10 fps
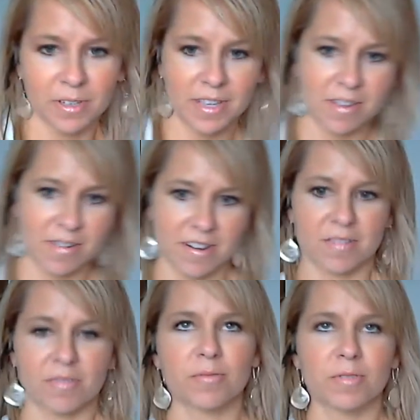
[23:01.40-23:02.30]
really
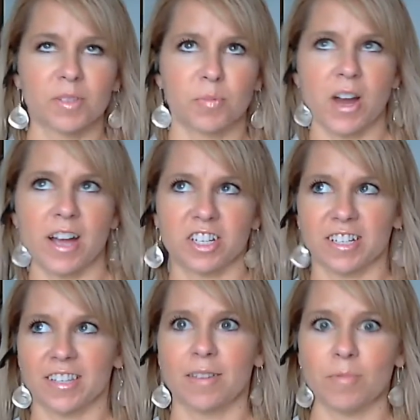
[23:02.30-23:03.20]
learned through this
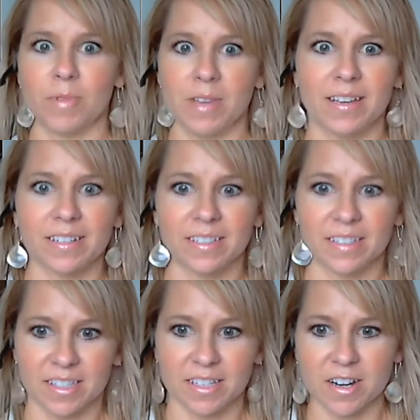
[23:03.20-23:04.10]
project that we
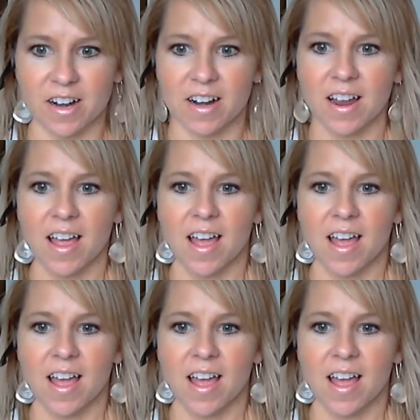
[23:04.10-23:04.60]
consider